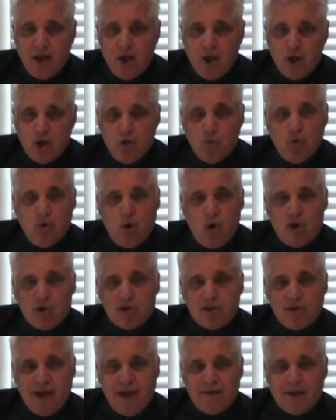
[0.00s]
You will
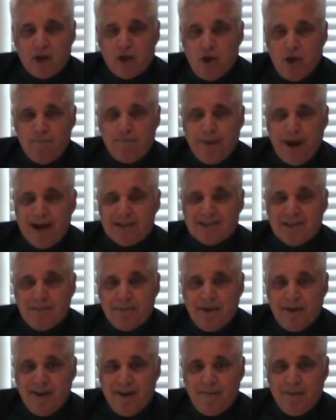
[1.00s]
also have a good
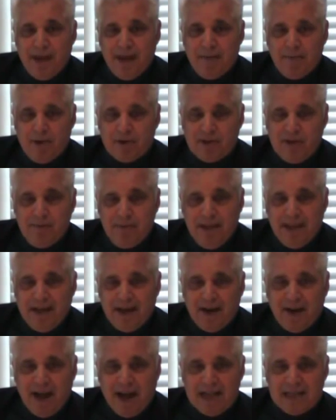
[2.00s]
possibility of being a
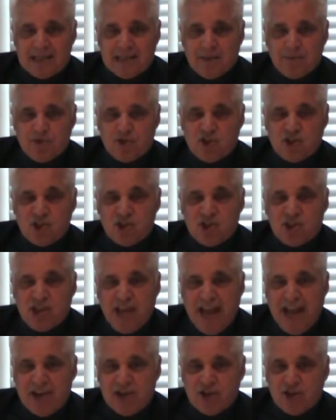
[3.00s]
multimillionaire and
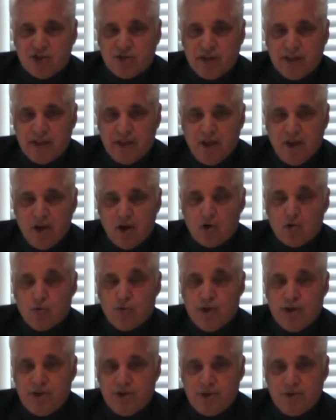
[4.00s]
substantially
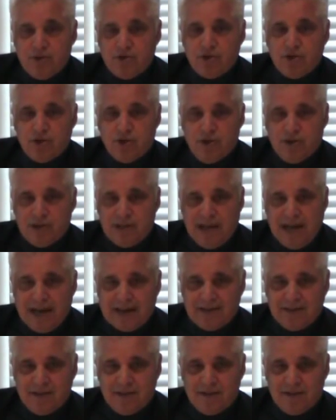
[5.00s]
reduce your
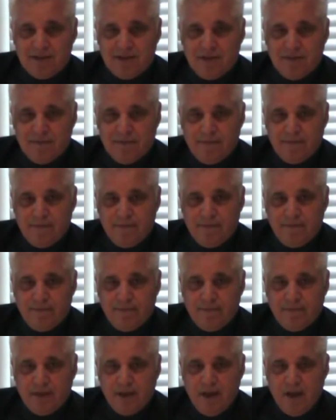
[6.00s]
taxes.
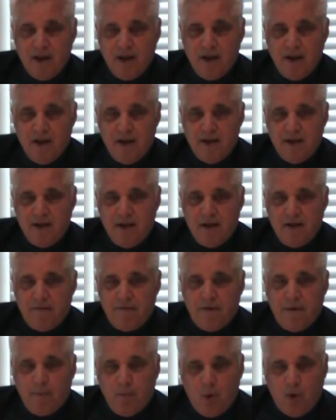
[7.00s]

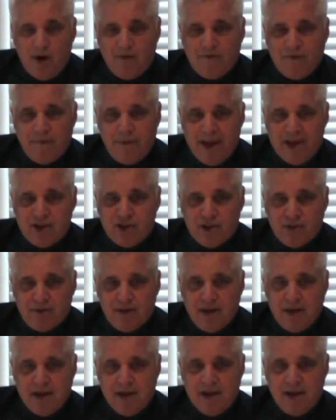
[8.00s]
For more information,
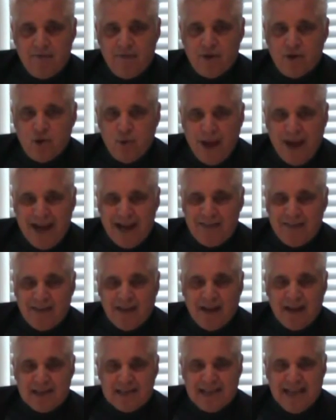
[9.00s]
if you do
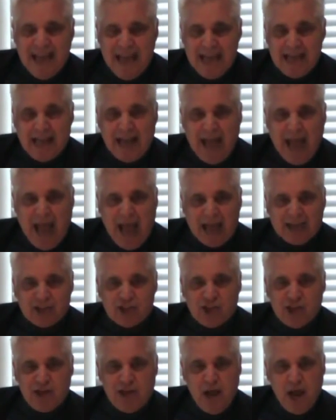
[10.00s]
anything, take
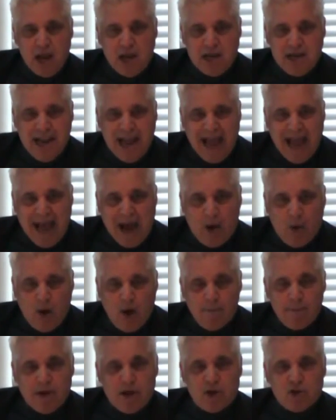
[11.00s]
action now,
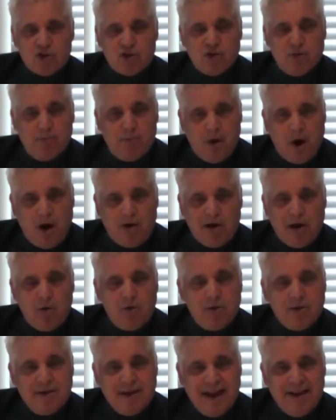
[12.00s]
because
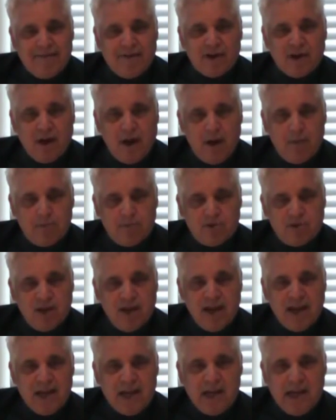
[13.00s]
tomorrow never comes.
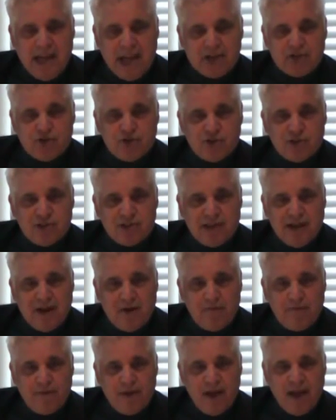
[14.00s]
Get
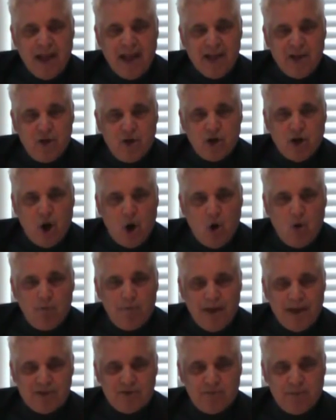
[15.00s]
yourself a good
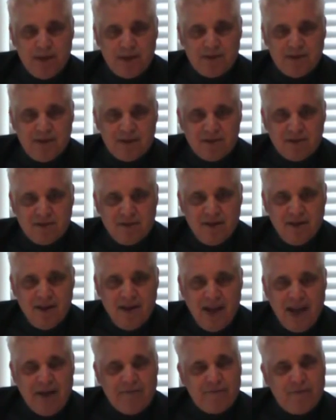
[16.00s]
home-based business.
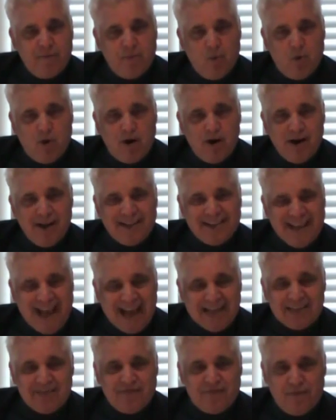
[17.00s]
And for more
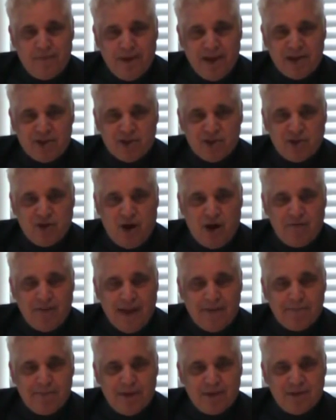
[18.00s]
tax information on
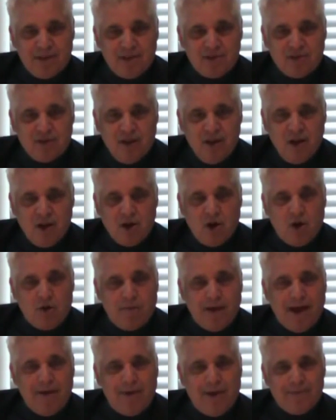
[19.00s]
that business, go to
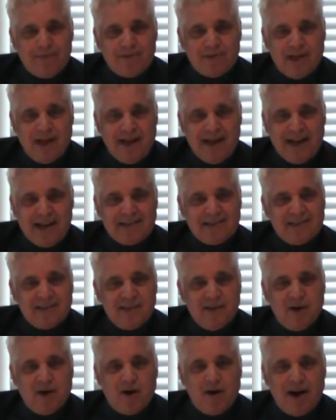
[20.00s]
my website at
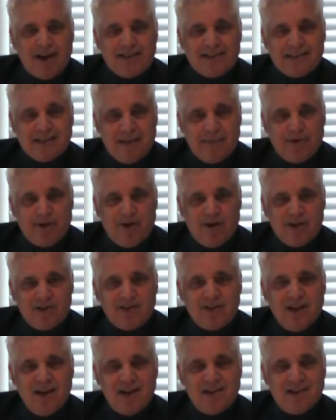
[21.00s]

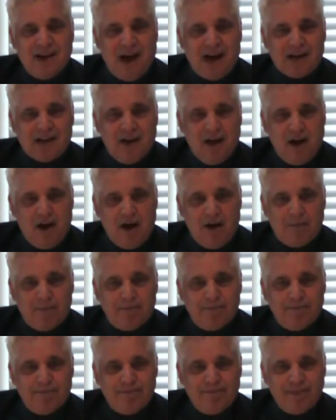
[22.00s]

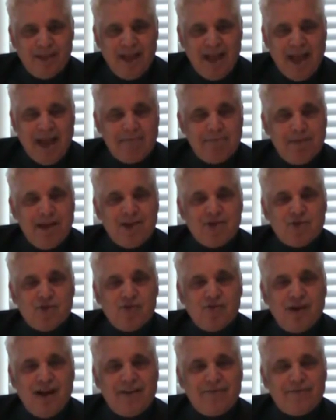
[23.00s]
triseminars.com and make your
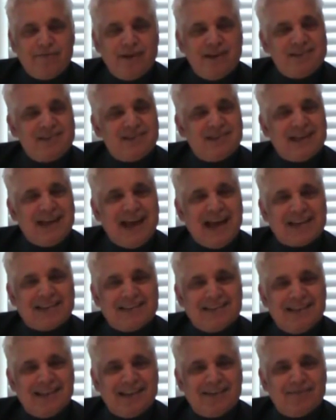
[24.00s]
life less
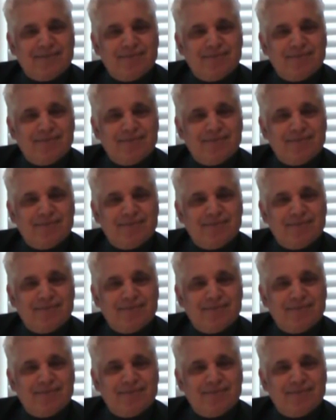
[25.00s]
taxing.